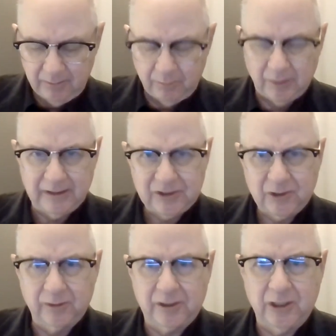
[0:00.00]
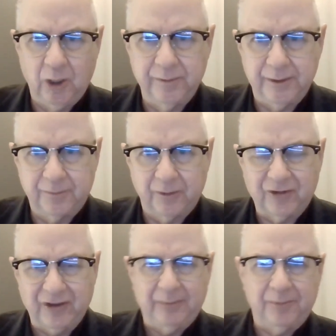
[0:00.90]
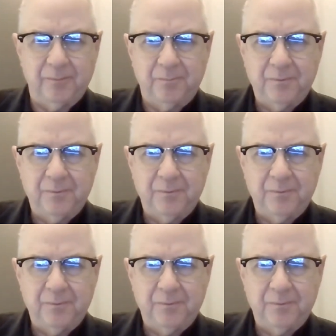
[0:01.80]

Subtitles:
but let's go to COVID, for example.